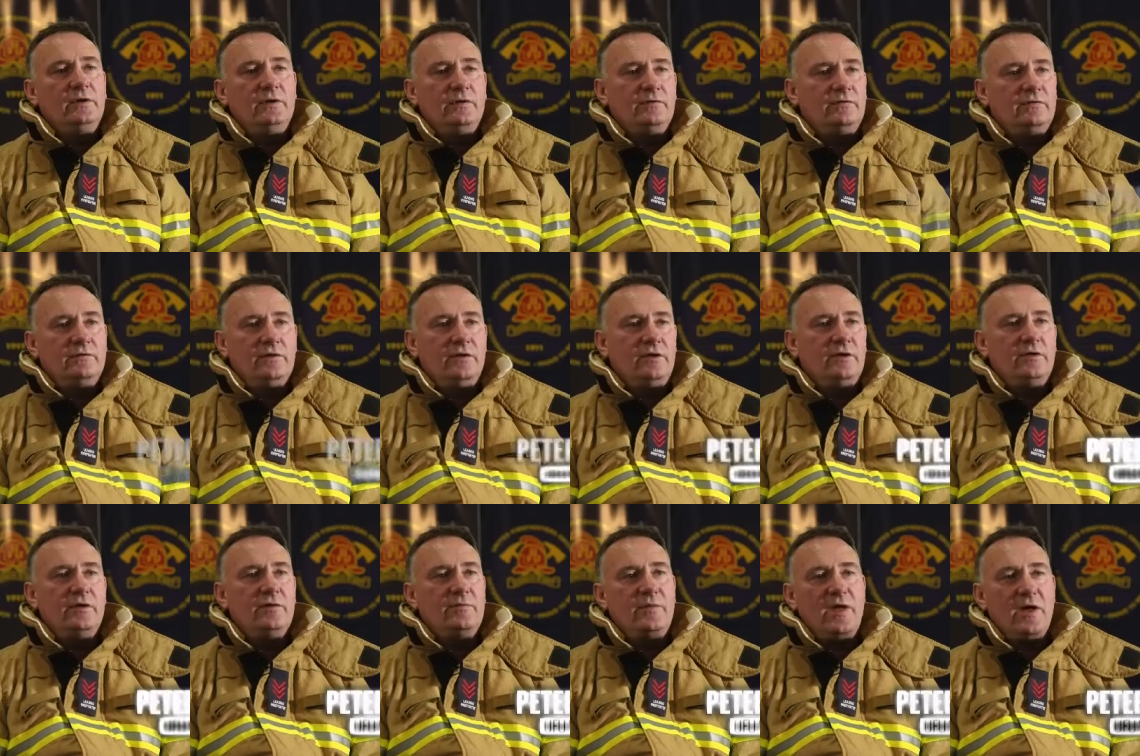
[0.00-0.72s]
It's
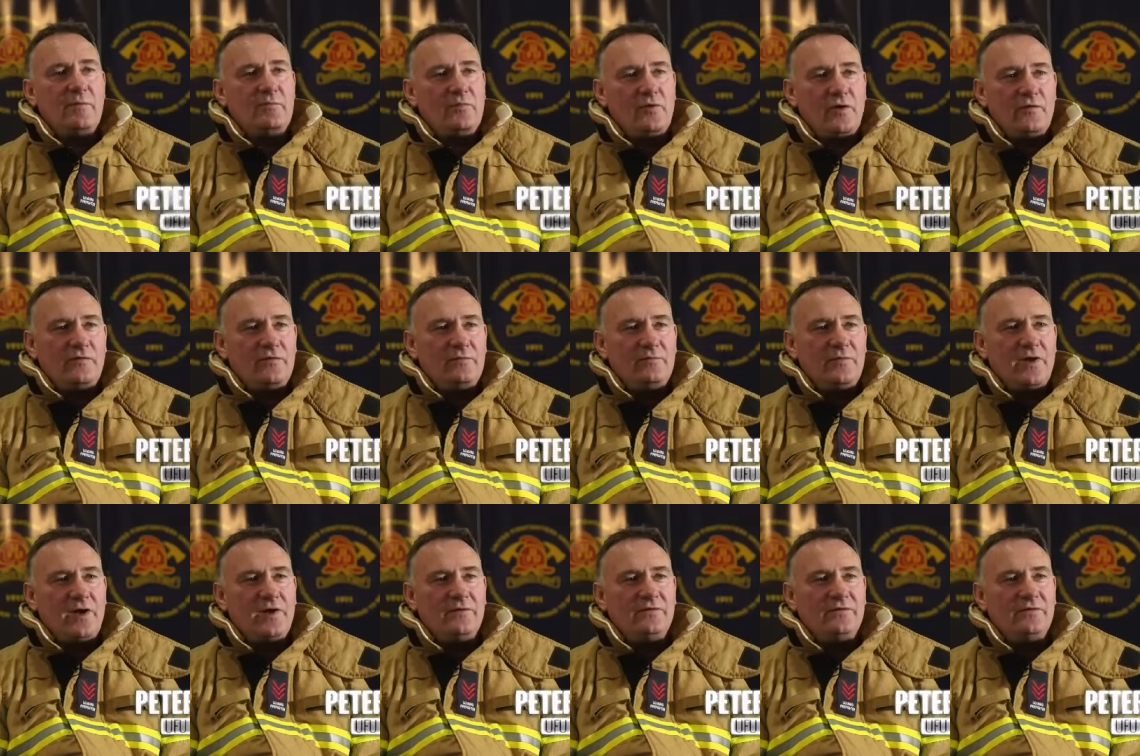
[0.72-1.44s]
clearly about profit
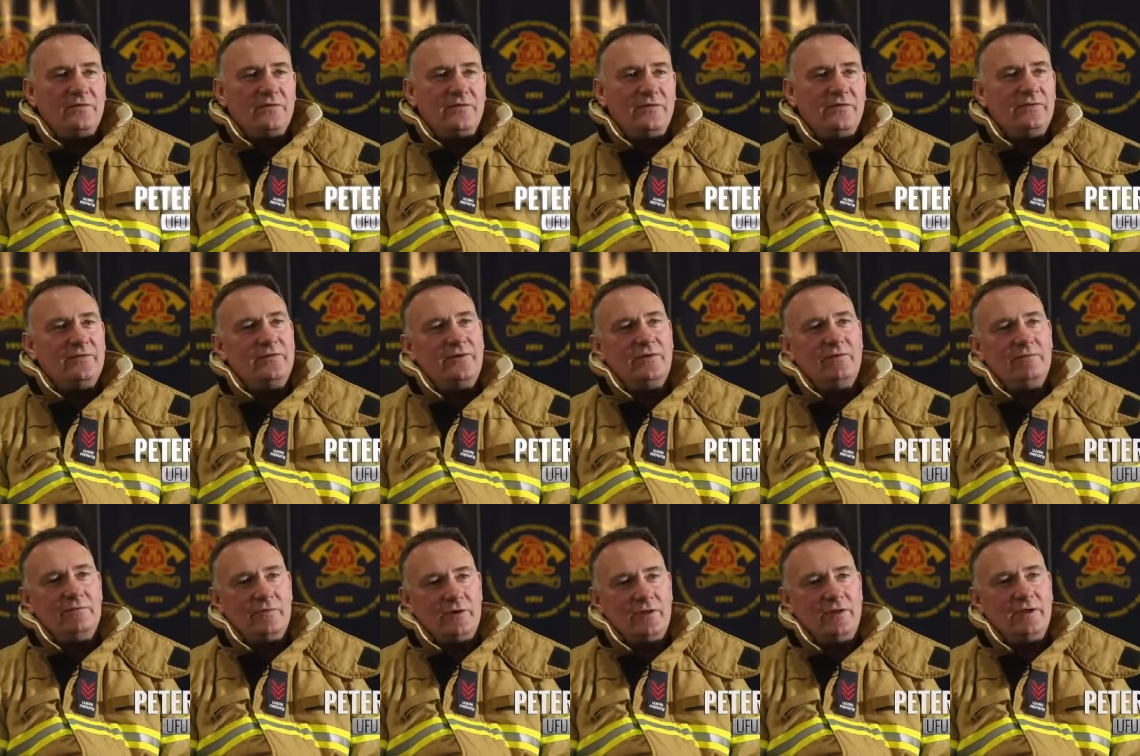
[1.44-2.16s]
margins, isn't
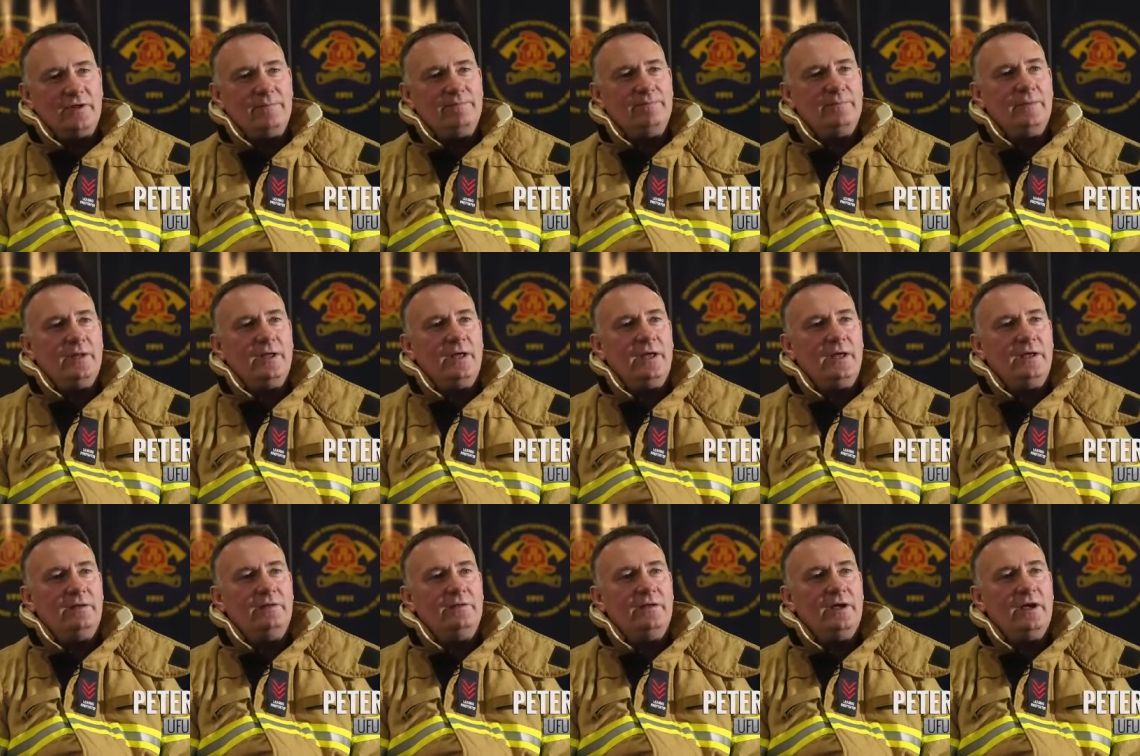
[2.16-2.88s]
it, really?
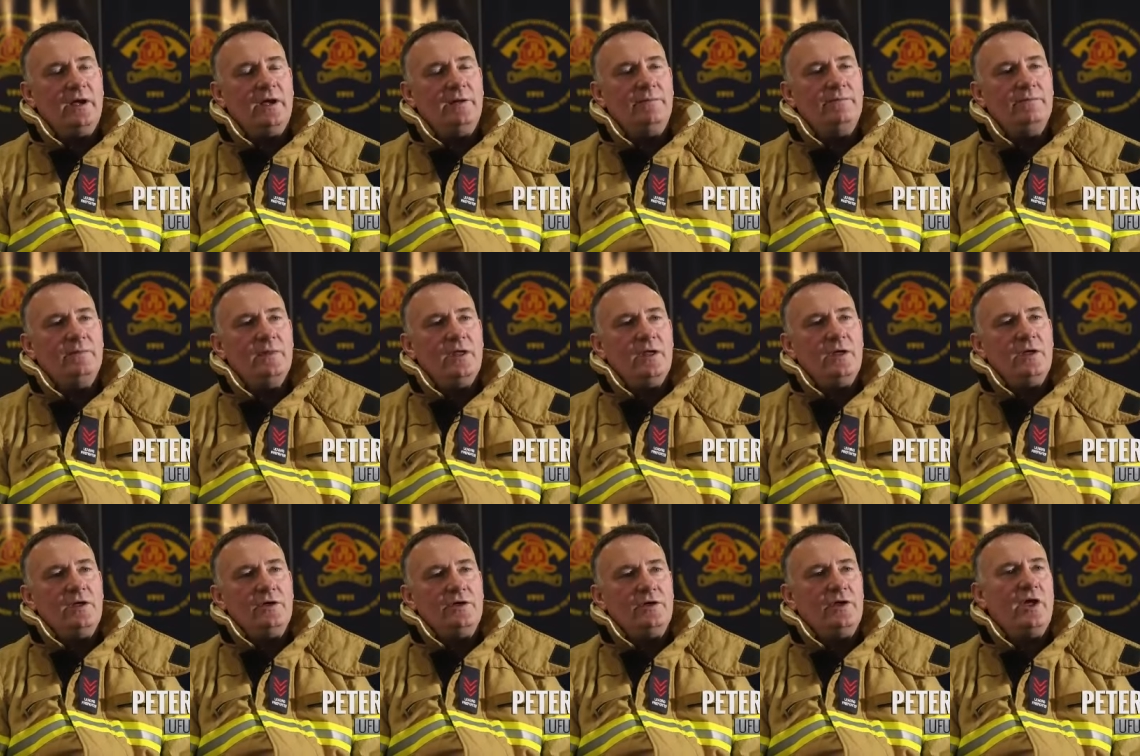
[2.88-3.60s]
And you know,
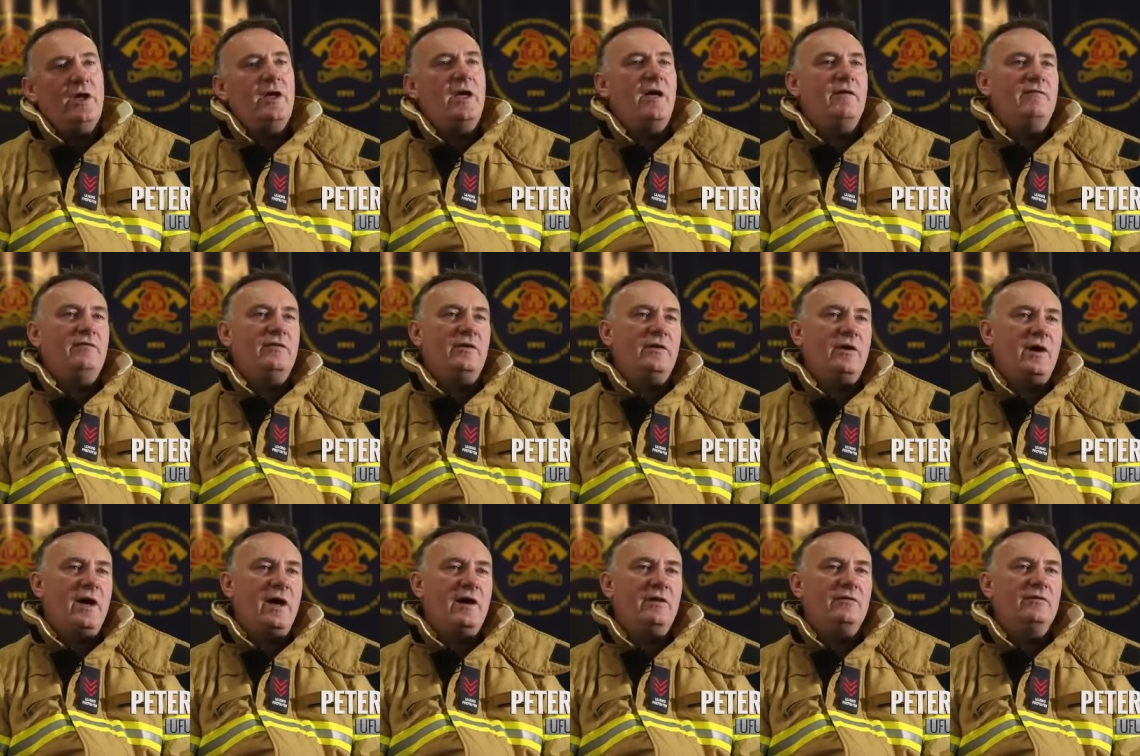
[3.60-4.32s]
you have to
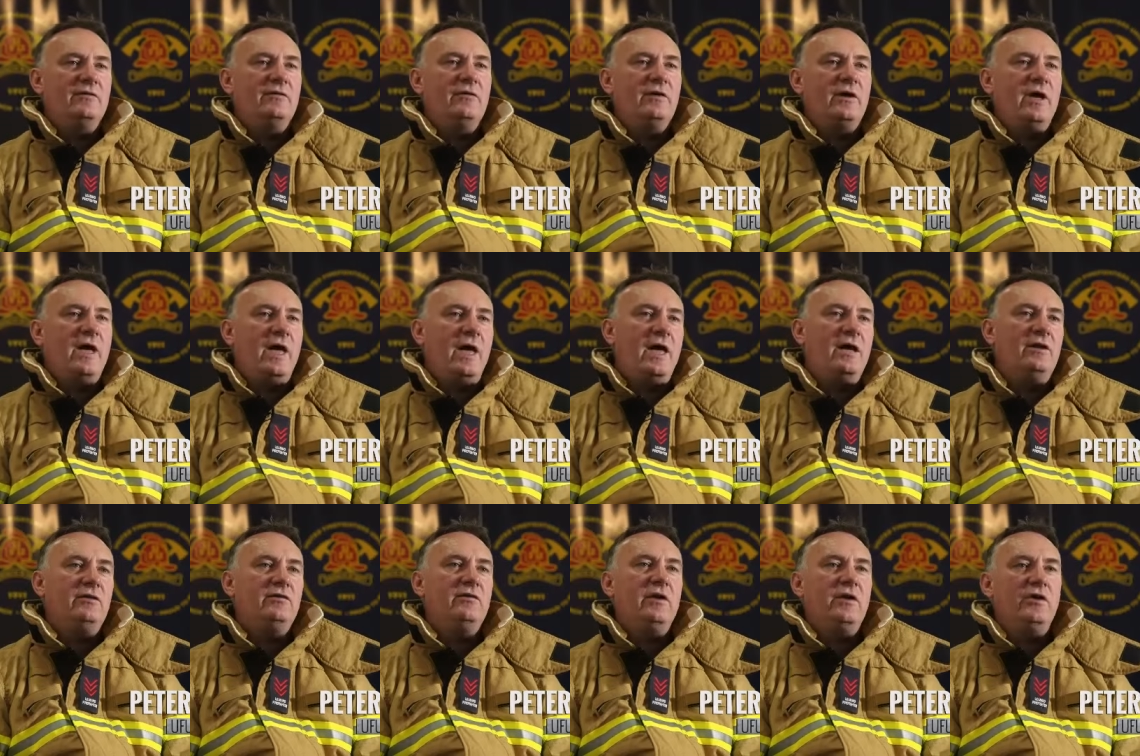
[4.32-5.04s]
ask
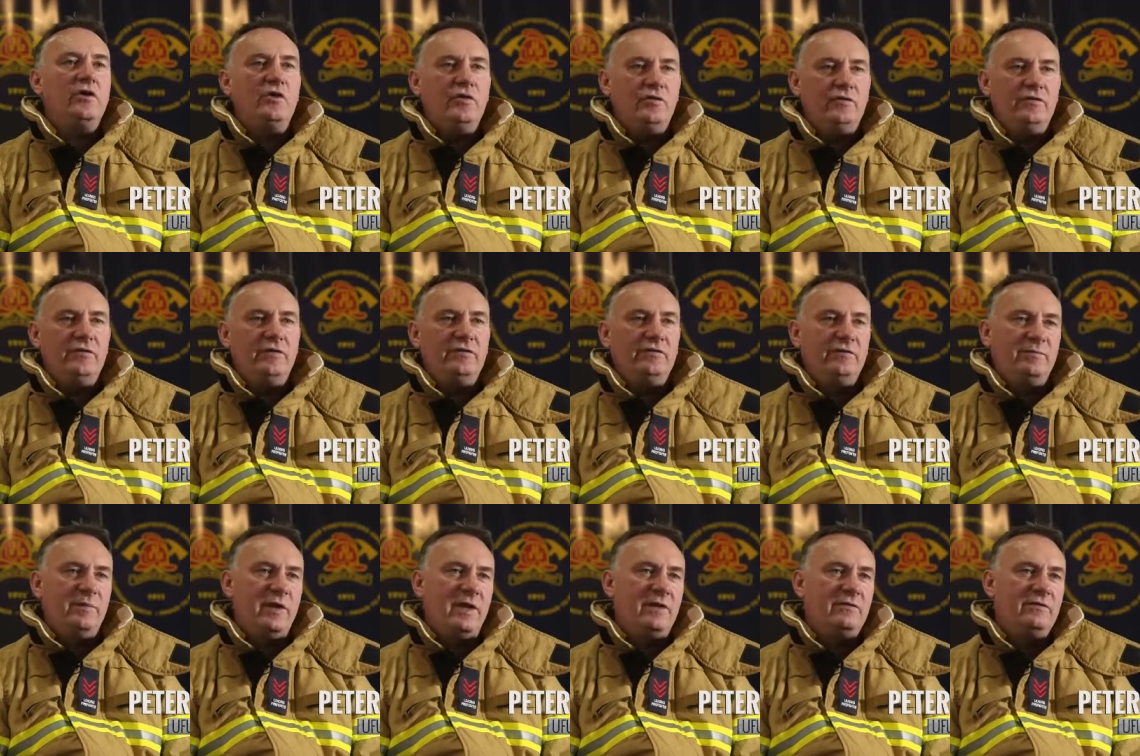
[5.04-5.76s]
at whose
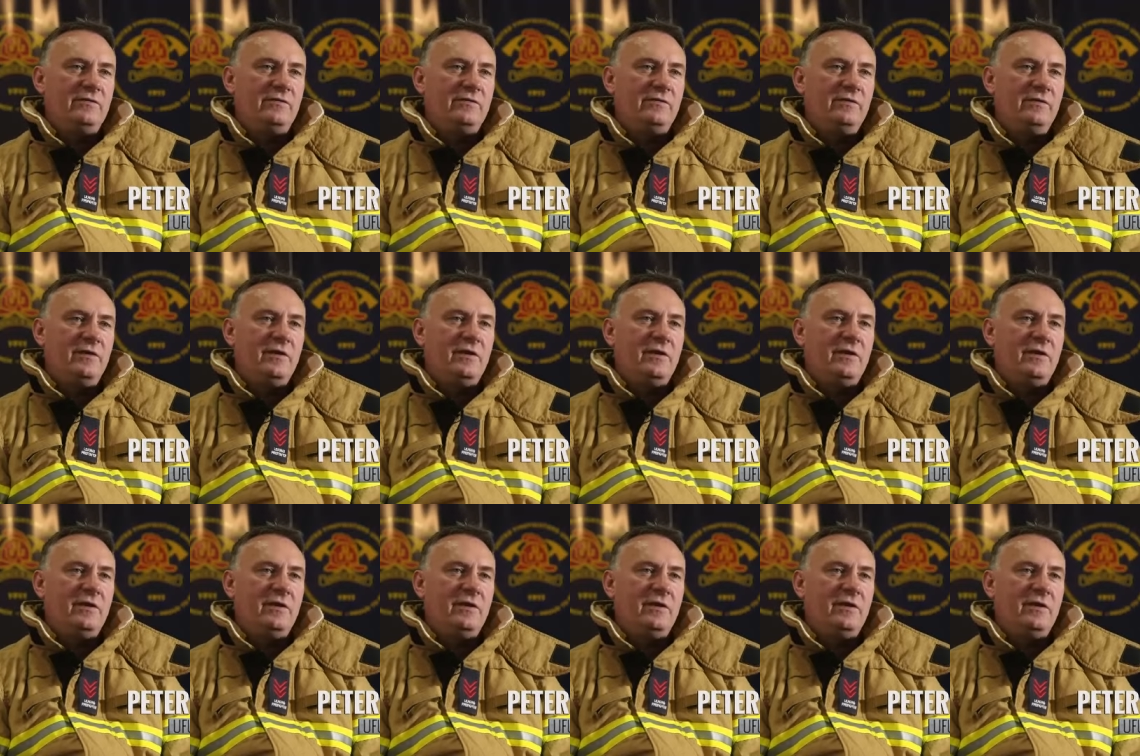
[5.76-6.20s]
expense,